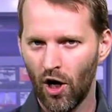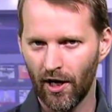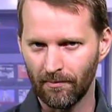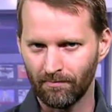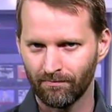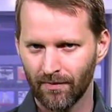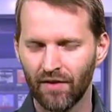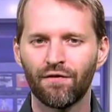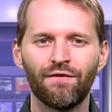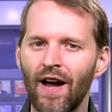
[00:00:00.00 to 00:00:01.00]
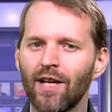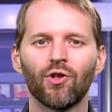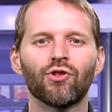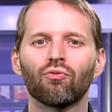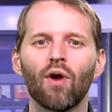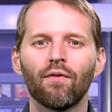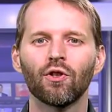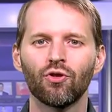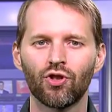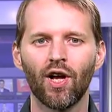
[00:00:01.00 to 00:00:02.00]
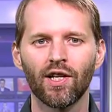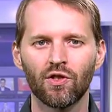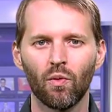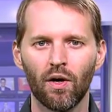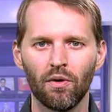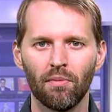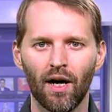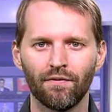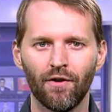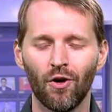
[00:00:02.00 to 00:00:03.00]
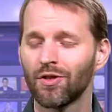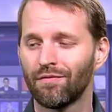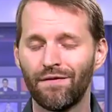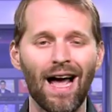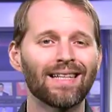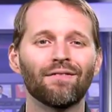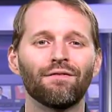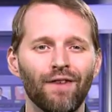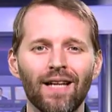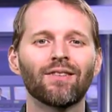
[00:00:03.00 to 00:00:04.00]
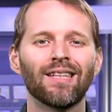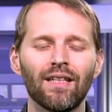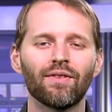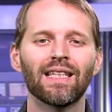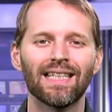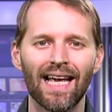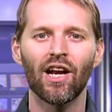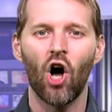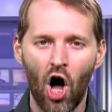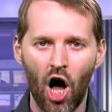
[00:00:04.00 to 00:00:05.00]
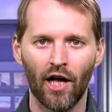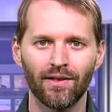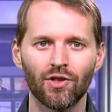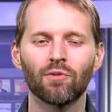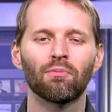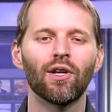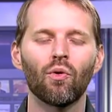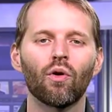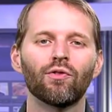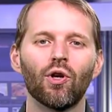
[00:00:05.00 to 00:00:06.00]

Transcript: One. It failed to revolutionize the way we buy phones. In fact, it failed to even get on to Sprint or